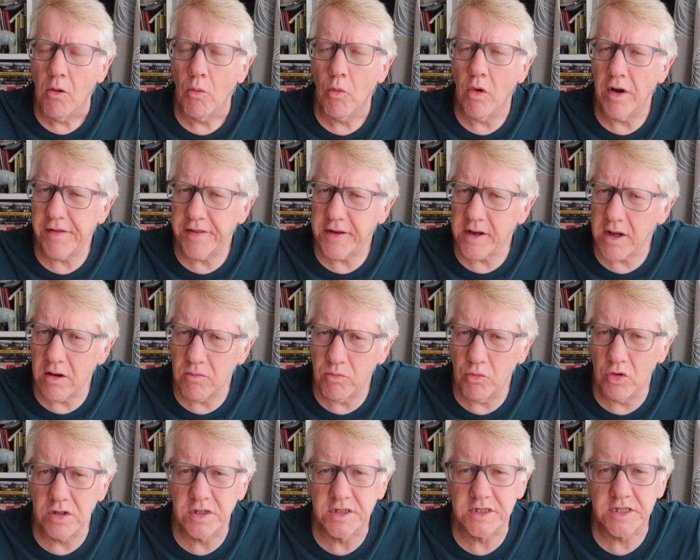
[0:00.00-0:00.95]
One thing I
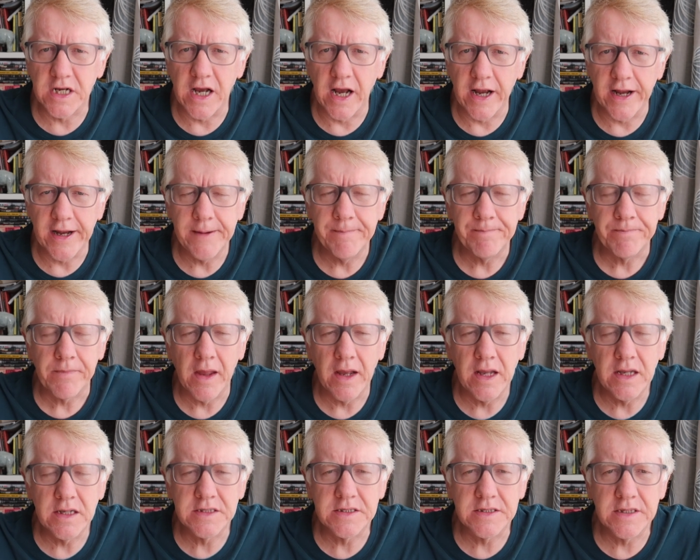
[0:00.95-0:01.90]
would say
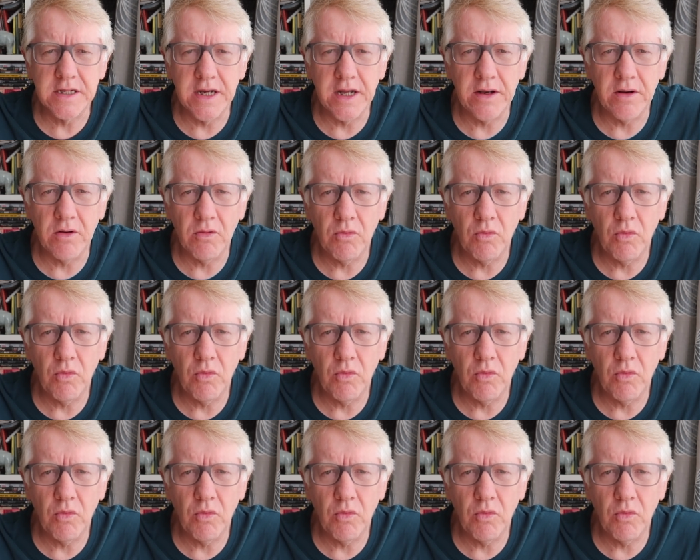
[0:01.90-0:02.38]
is that